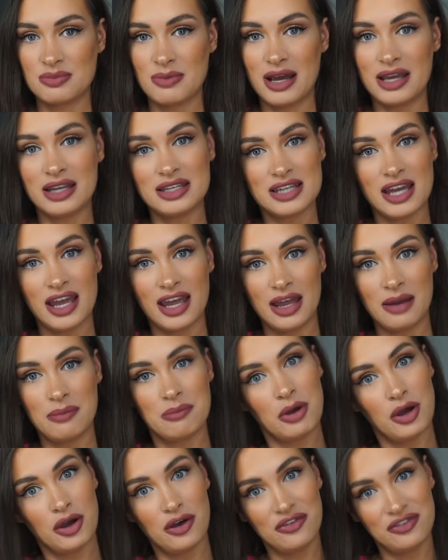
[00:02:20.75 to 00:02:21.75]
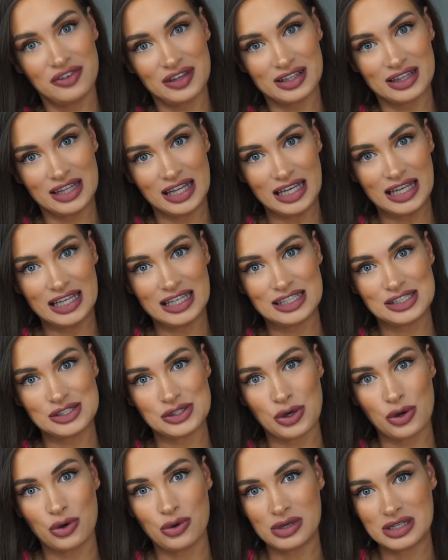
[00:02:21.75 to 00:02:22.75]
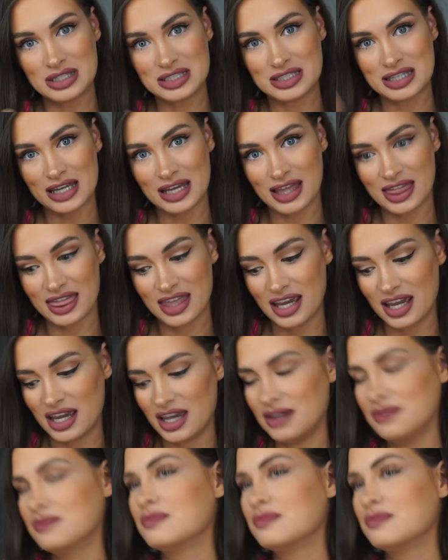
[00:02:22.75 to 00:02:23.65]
my tan perfectly. So tick there.